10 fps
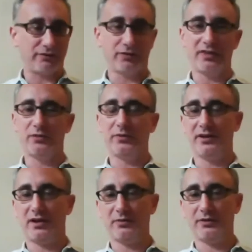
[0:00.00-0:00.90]
public
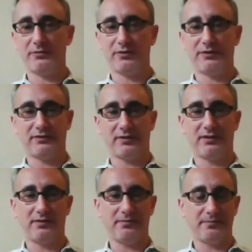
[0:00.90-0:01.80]
fraud that went on
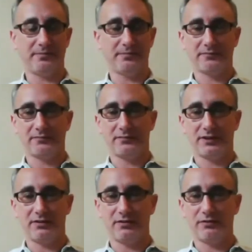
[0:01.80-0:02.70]
with
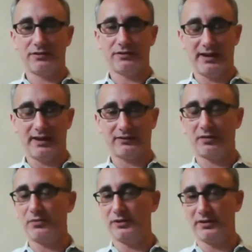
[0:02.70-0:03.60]
over the
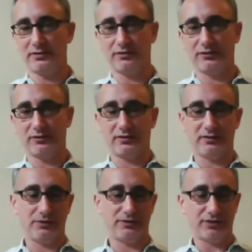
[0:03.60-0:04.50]
last couple
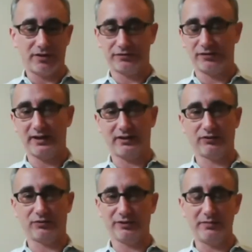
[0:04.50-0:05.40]
years, and with
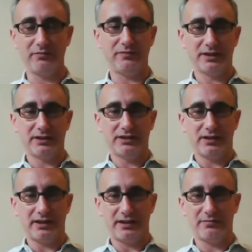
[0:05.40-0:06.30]
Dodd-Frank, is really
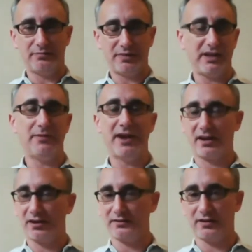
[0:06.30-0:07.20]
a
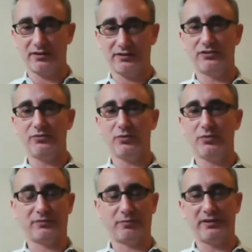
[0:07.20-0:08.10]
piggyback
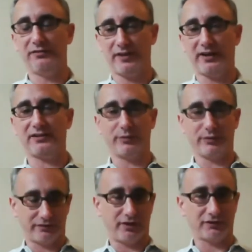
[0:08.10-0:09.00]
onto what's been
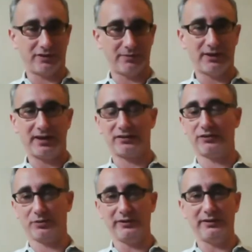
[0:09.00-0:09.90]
effective with the False Claims
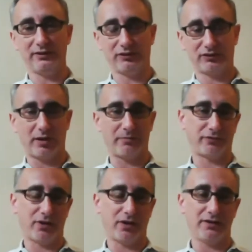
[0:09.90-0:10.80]
Act, is really to
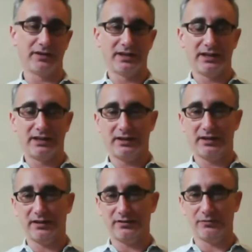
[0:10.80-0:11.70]
stop fraud
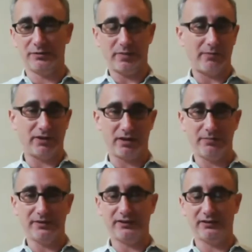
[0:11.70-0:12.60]
with
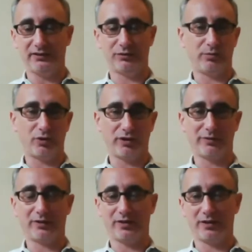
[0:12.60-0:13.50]
public companies and the
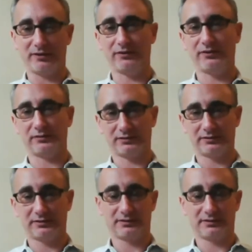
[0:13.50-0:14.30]
reporting requirements.